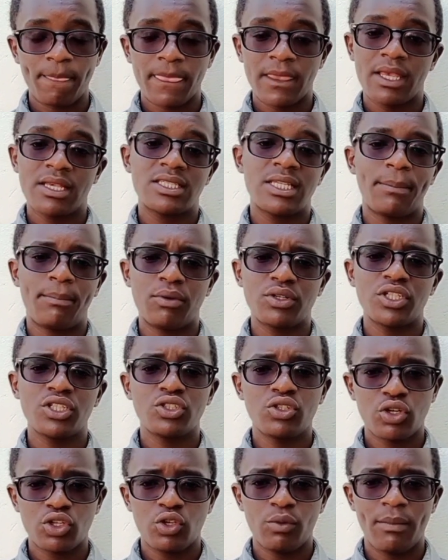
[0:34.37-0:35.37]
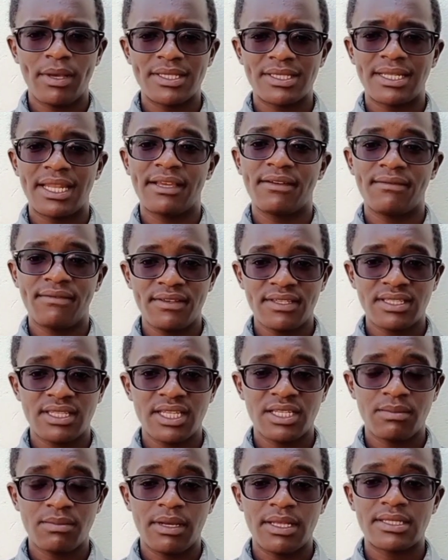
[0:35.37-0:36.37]
Supporting documents like fee
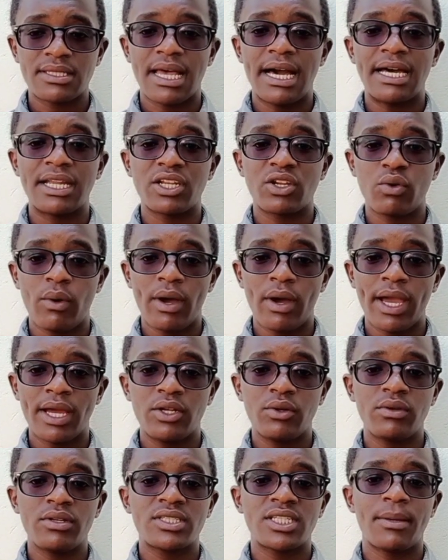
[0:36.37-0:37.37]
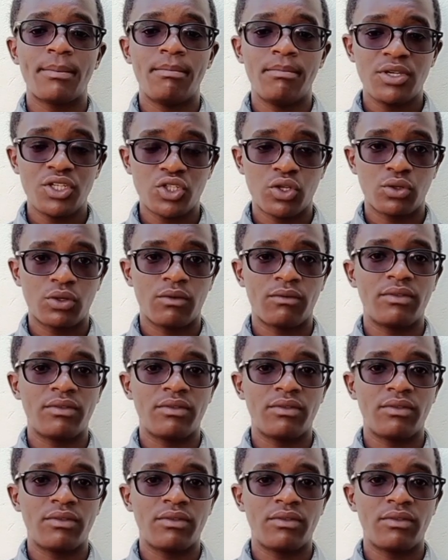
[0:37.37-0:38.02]
statements are required during submission of the